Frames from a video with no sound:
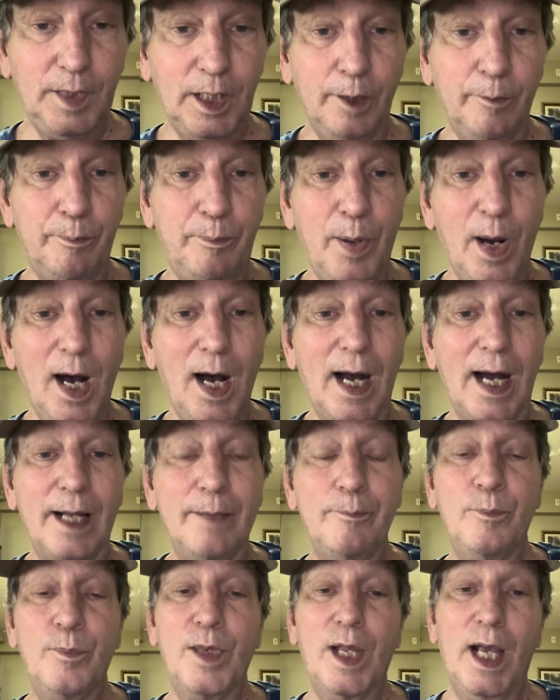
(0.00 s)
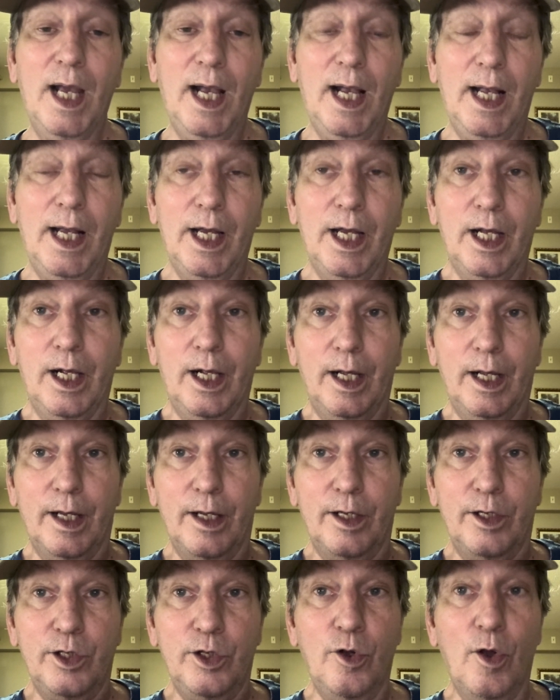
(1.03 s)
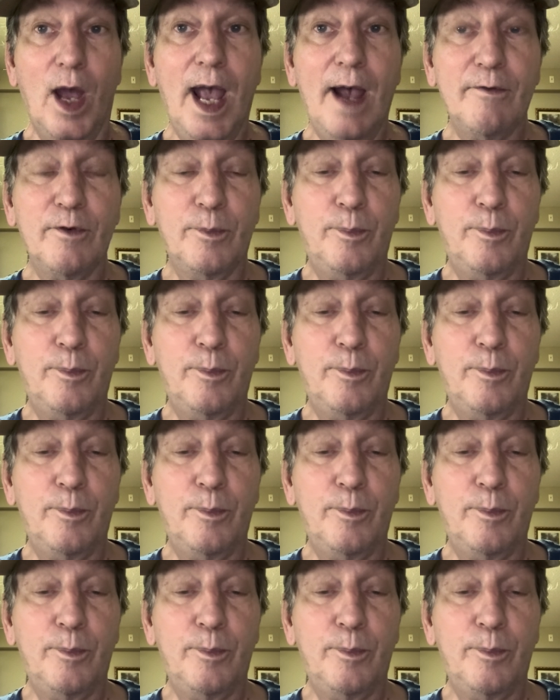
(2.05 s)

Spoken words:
but you have